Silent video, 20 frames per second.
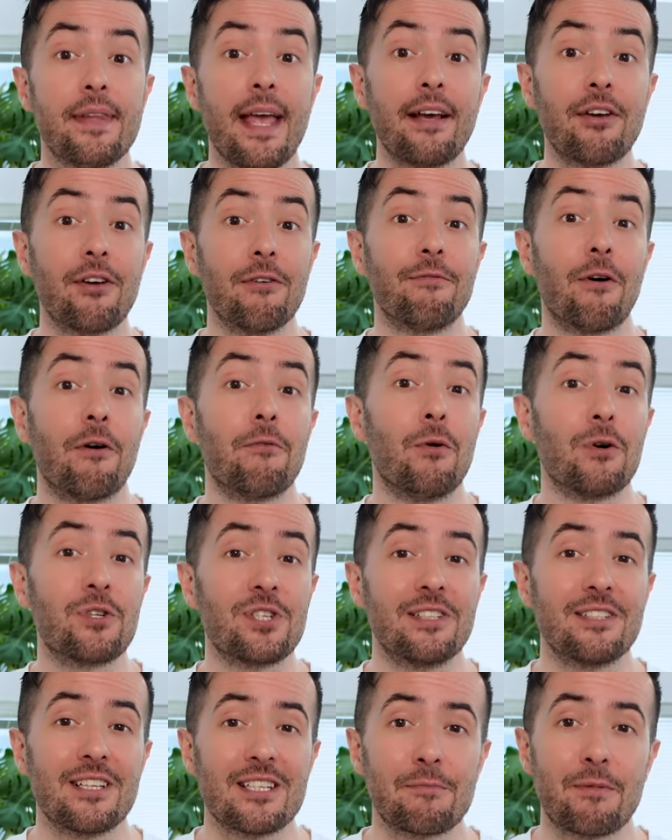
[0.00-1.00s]
Thank you for
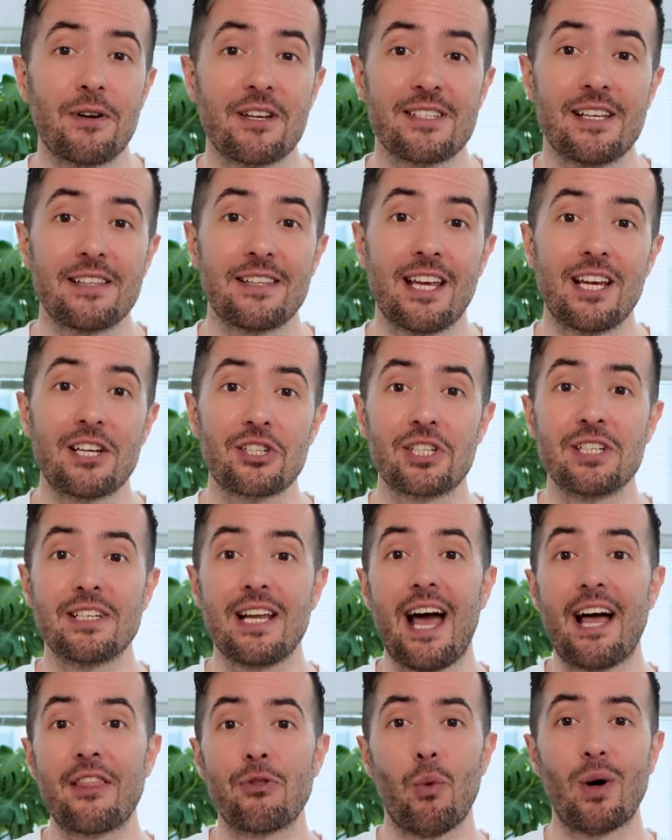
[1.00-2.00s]
watching this presentation,
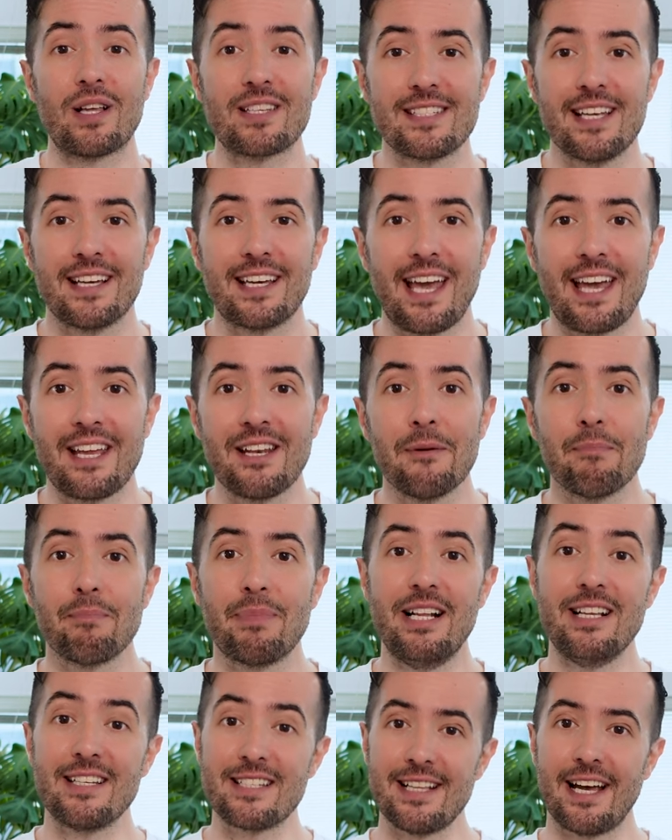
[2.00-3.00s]
and once again,
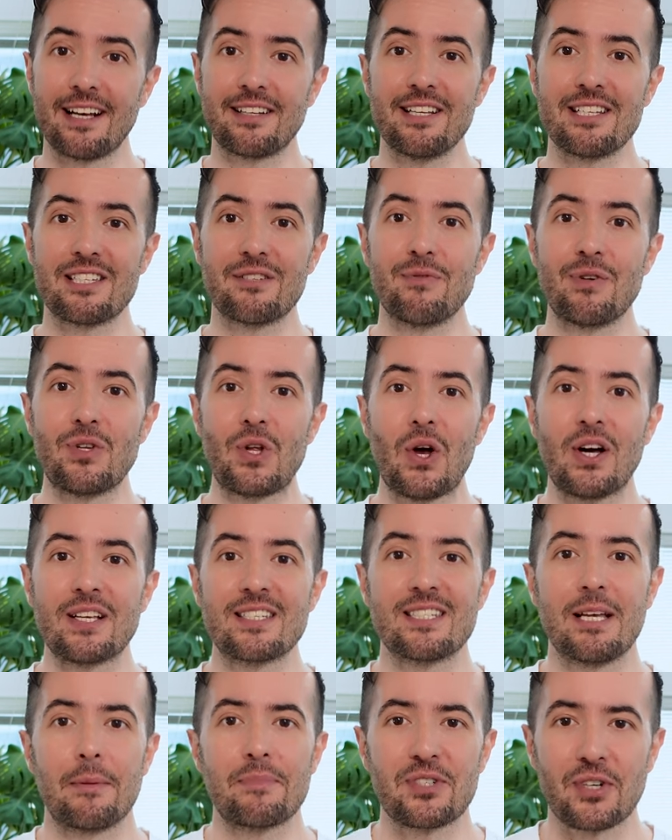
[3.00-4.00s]
please like this video and
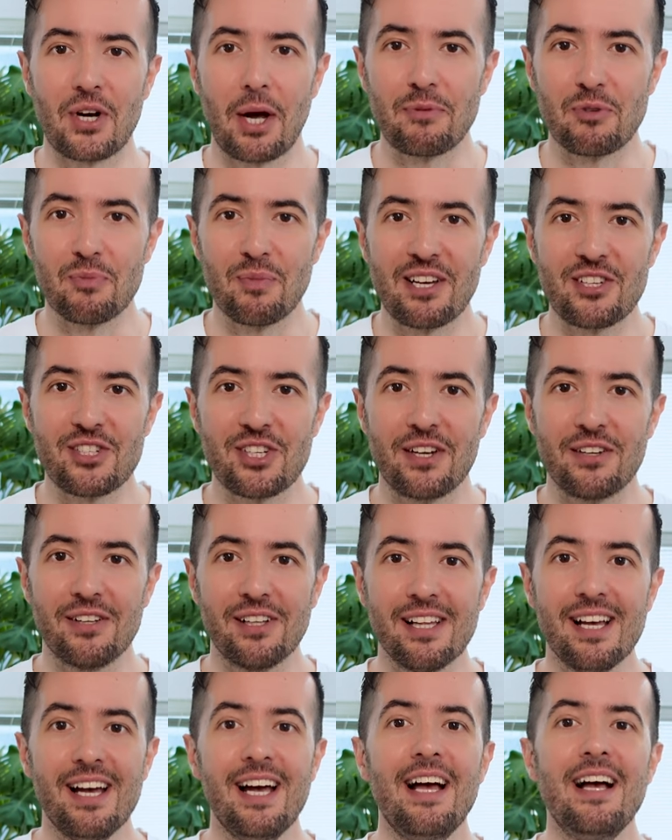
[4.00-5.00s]
subscribe to my
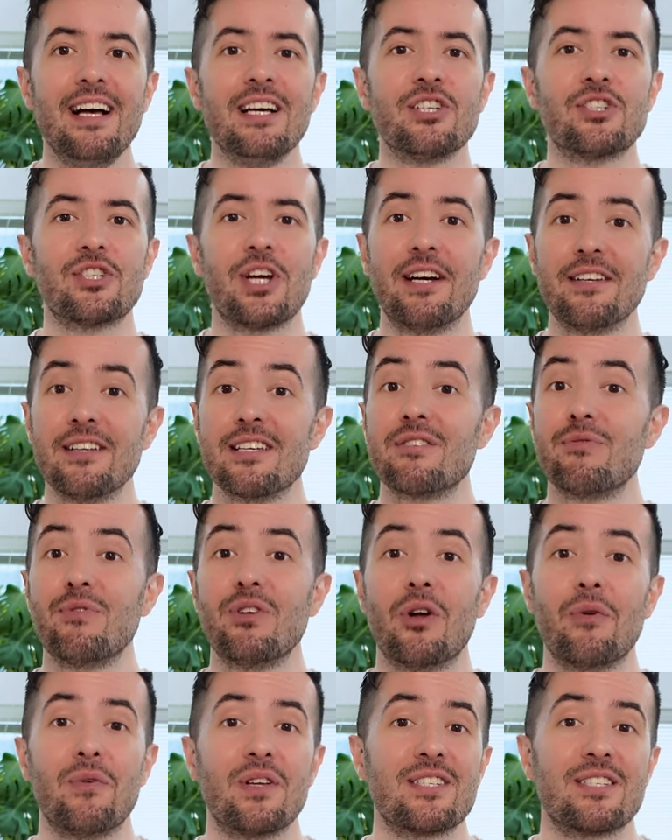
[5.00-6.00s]
channel. Share this
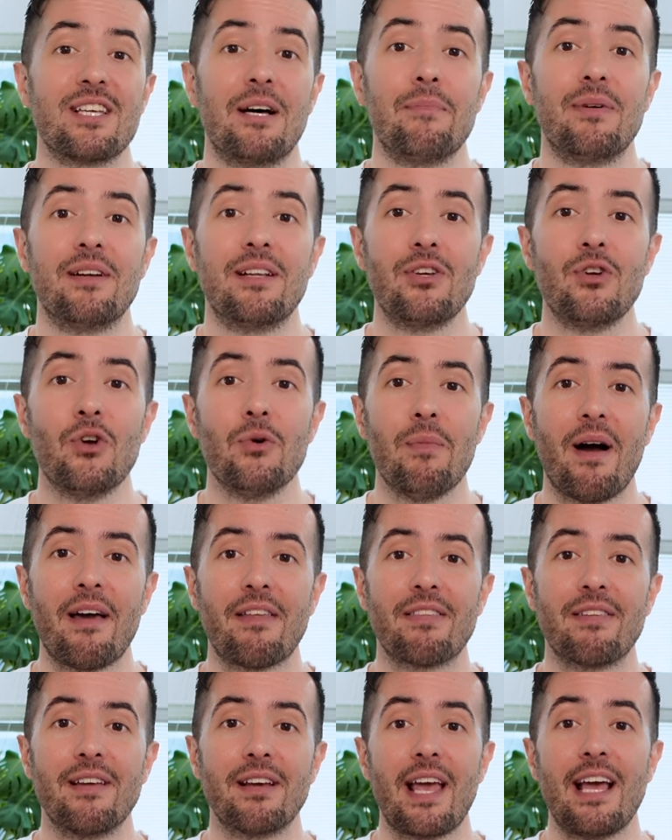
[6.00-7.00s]
video with somebody you
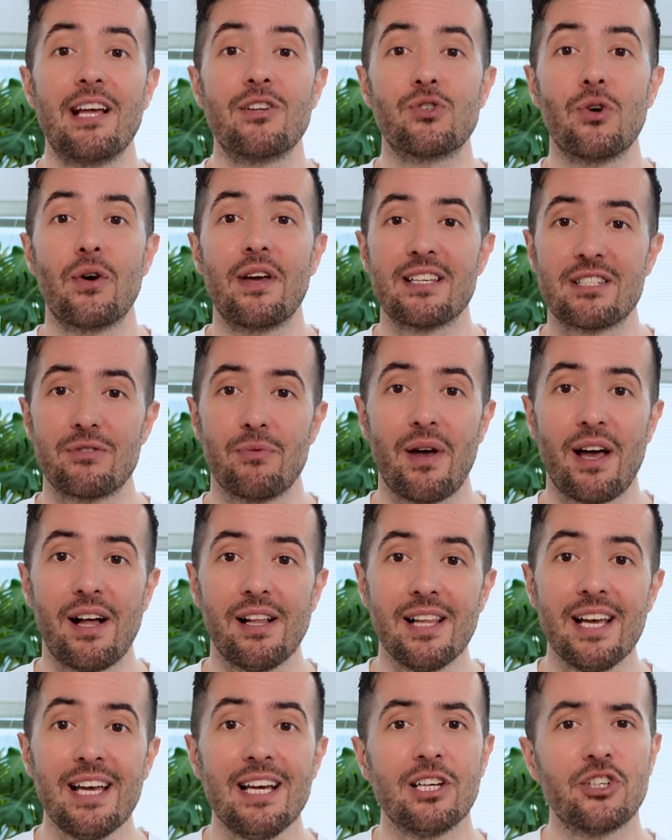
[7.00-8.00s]
might think enjoy as
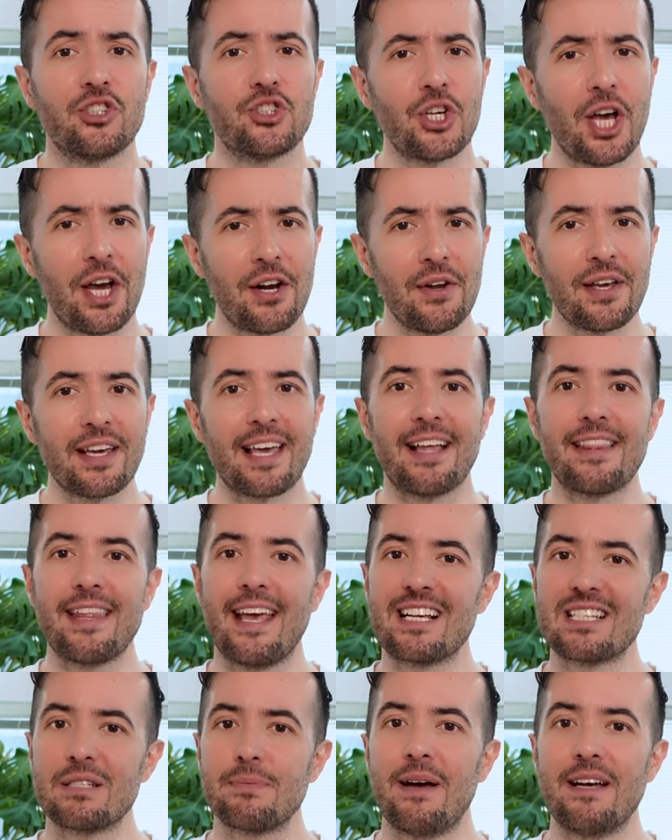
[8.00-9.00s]
well. Sharing and
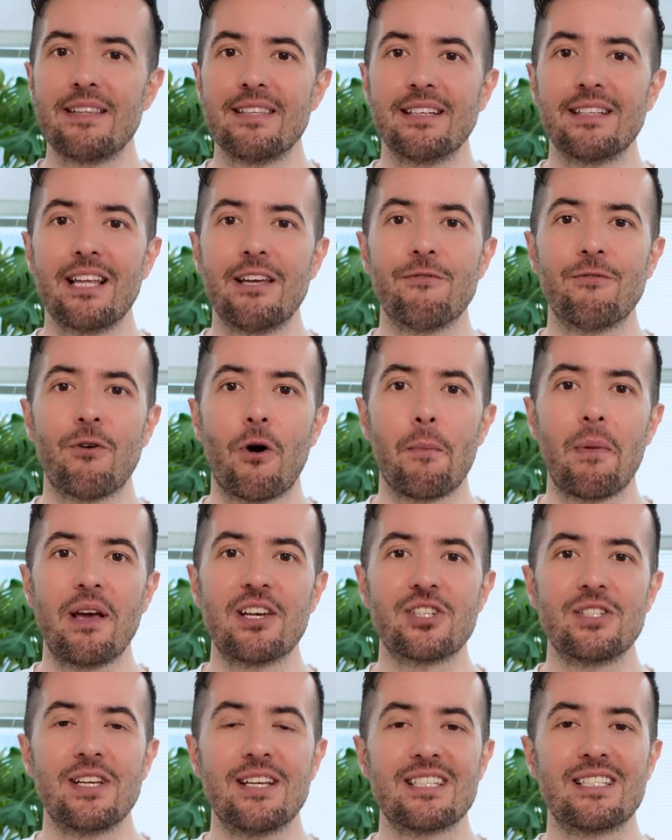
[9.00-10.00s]
expanding the
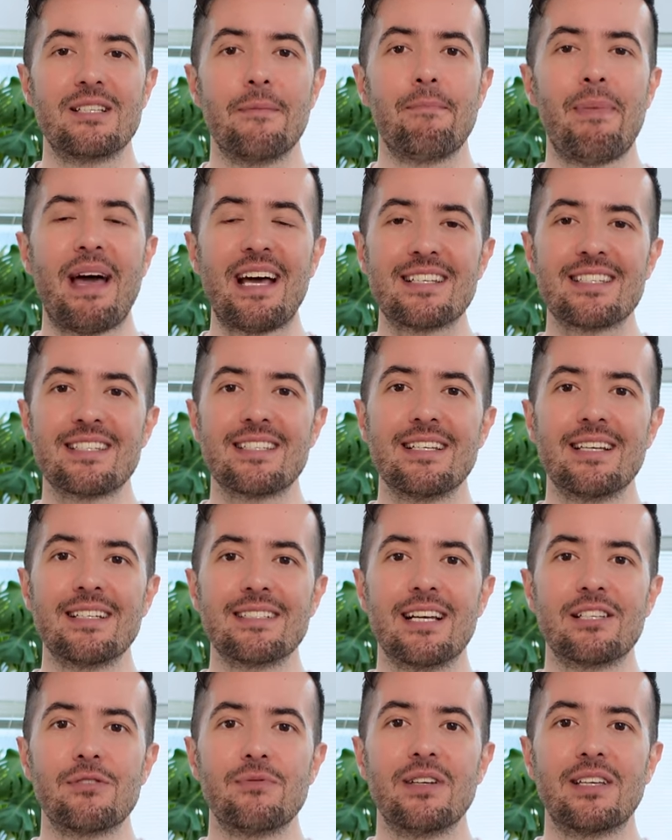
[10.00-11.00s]
information is the best thing
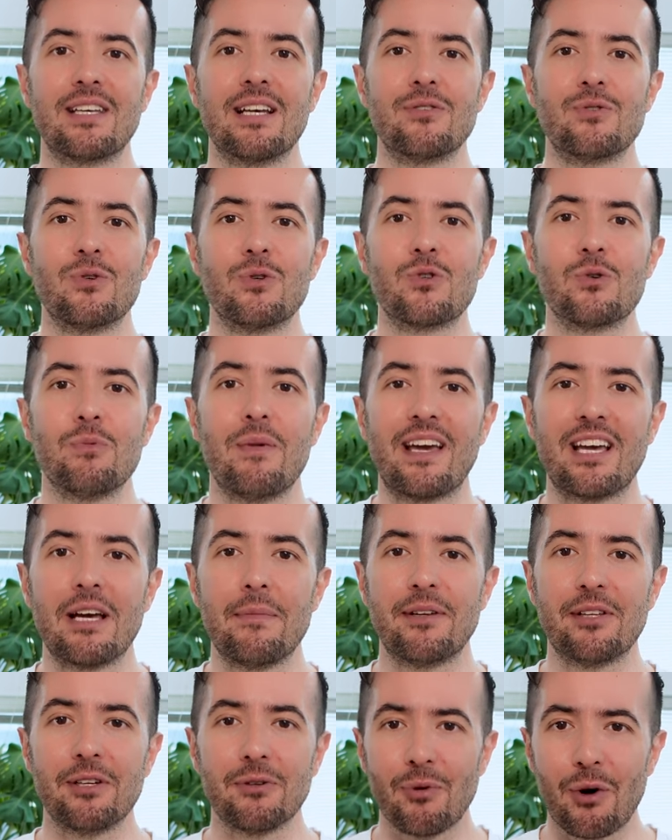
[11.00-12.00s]
that we can do to make a
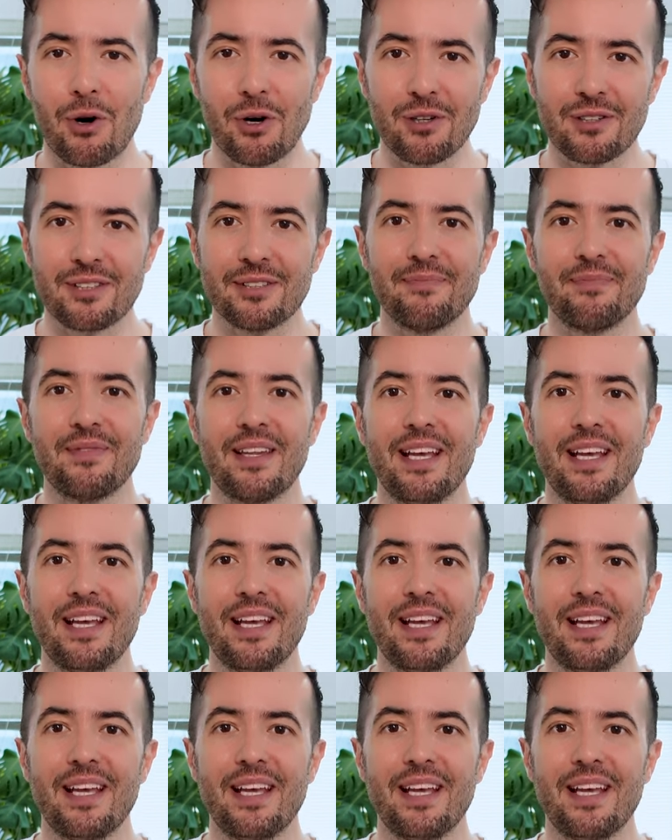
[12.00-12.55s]
better world.